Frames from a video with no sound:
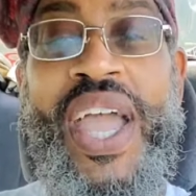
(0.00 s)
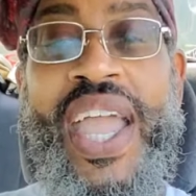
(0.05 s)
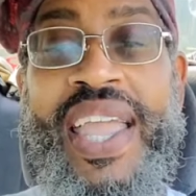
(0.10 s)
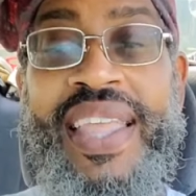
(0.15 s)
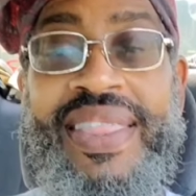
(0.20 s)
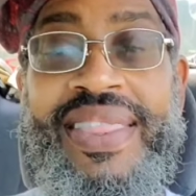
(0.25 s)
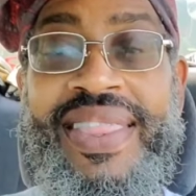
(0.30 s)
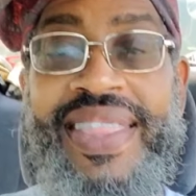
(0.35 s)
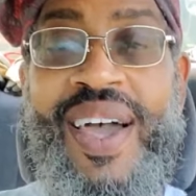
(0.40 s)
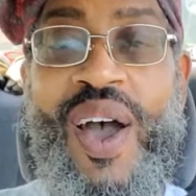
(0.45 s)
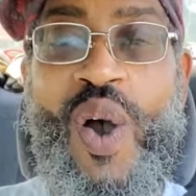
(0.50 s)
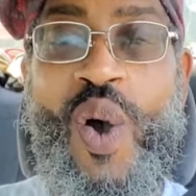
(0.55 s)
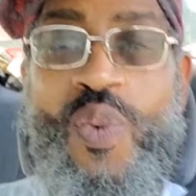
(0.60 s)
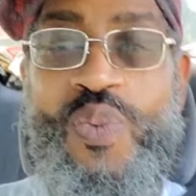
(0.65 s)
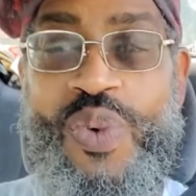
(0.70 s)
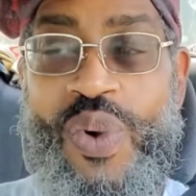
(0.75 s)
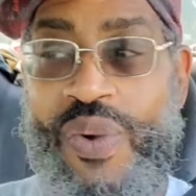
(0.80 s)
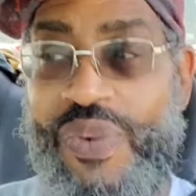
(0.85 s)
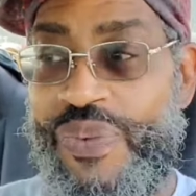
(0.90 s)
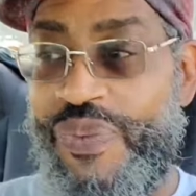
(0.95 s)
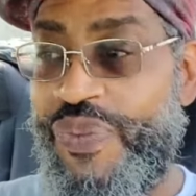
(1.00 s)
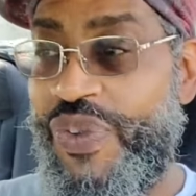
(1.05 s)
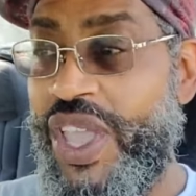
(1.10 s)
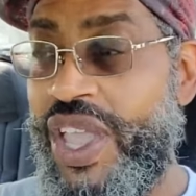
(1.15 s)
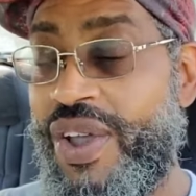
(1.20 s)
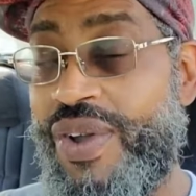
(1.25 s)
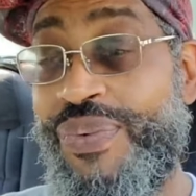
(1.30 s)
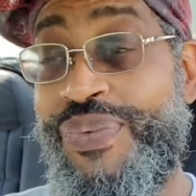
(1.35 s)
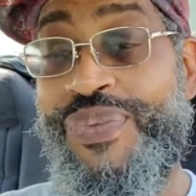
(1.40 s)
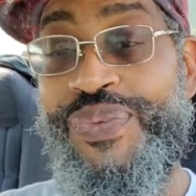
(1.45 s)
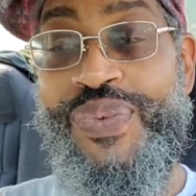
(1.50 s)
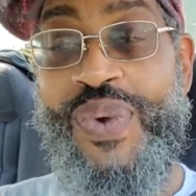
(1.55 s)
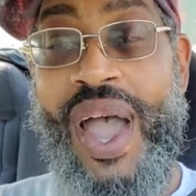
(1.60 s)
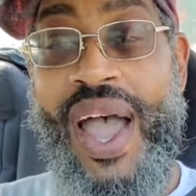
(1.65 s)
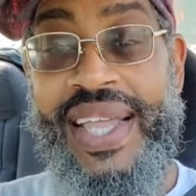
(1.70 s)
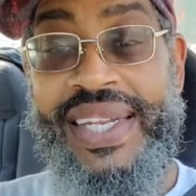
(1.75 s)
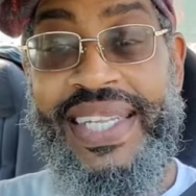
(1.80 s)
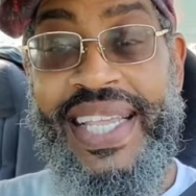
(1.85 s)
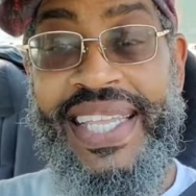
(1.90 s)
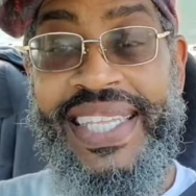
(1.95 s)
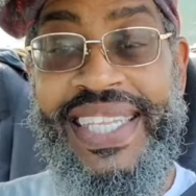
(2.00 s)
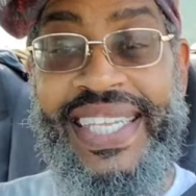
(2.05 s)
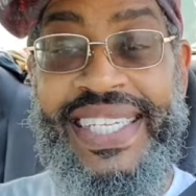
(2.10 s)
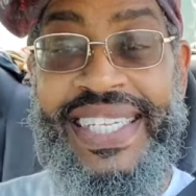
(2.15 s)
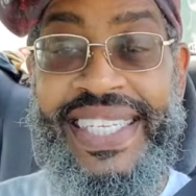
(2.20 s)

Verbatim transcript: Faith Over Fear Friday.